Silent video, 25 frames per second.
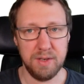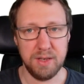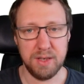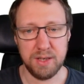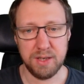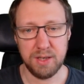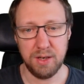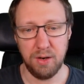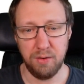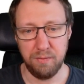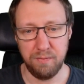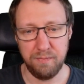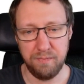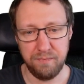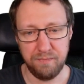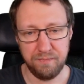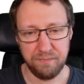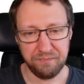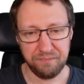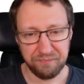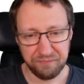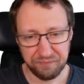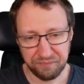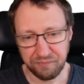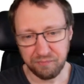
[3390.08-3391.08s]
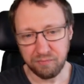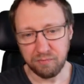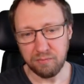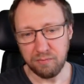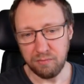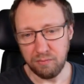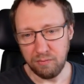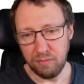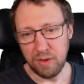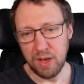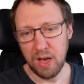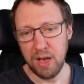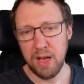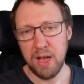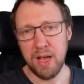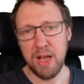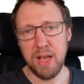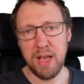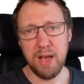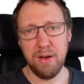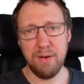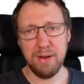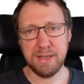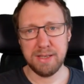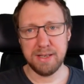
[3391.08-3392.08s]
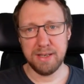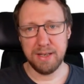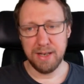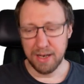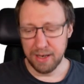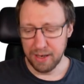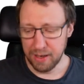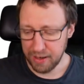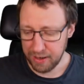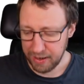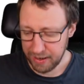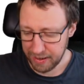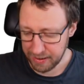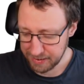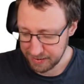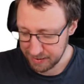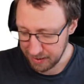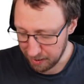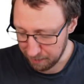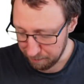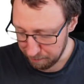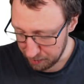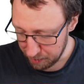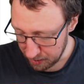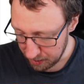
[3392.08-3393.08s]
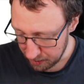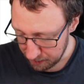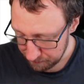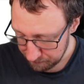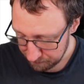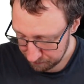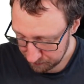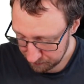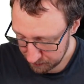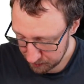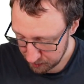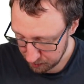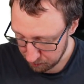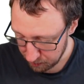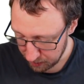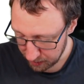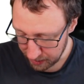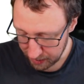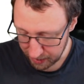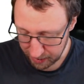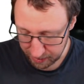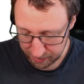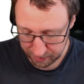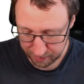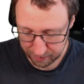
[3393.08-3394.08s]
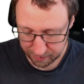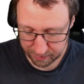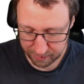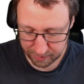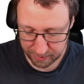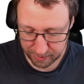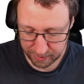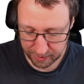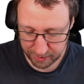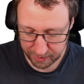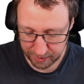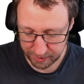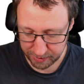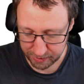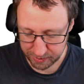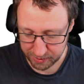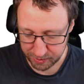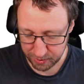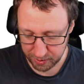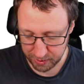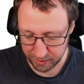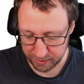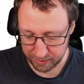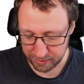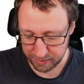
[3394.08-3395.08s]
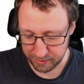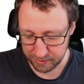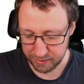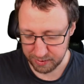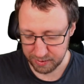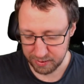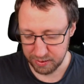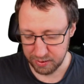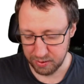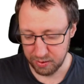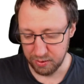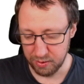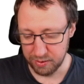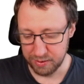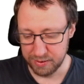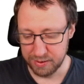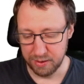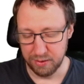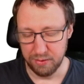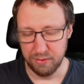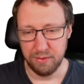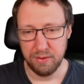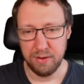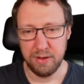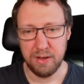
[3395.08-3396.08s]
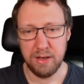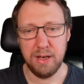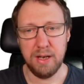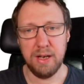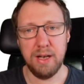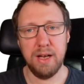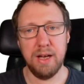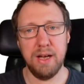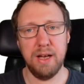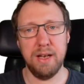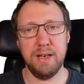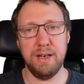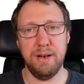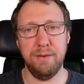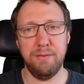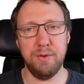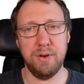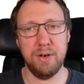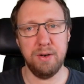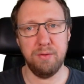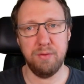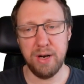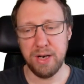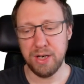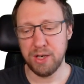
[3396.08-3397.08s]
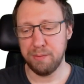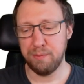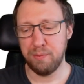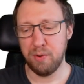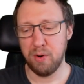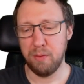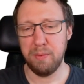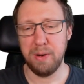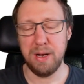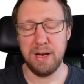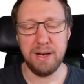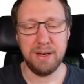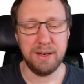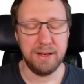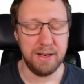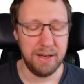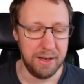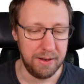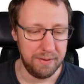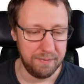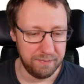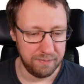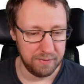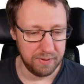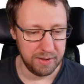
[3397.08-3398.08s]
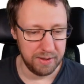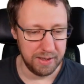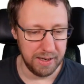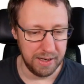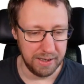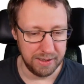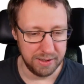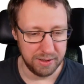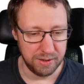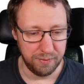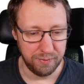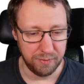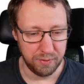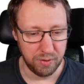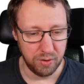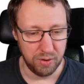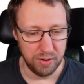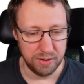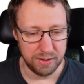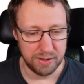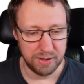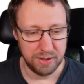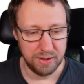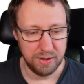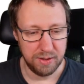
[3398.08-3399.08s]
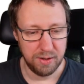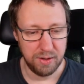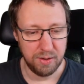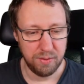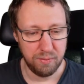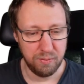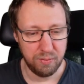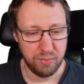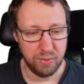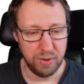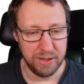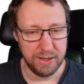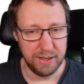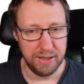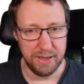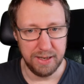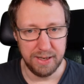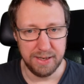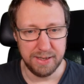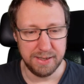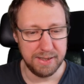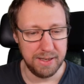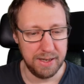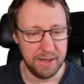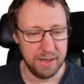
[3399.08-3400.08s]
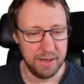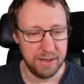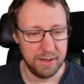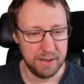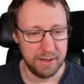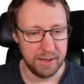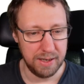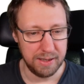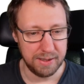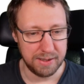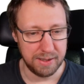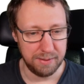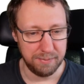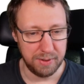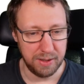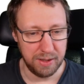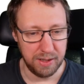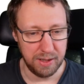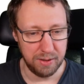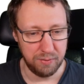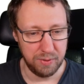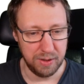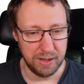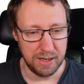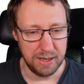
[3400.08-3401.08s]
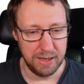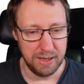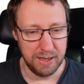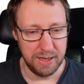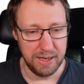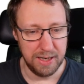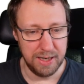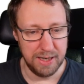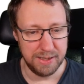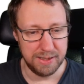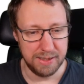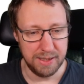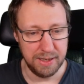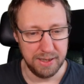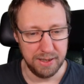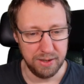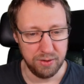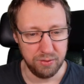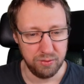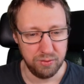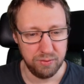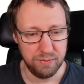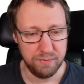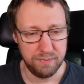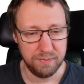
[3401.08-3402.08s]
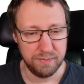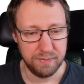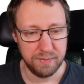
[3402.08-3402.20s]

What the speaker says: So here it's another example. So we can insert also a different erasure probability. That is, of course, pretty easy. That's something that we easily do.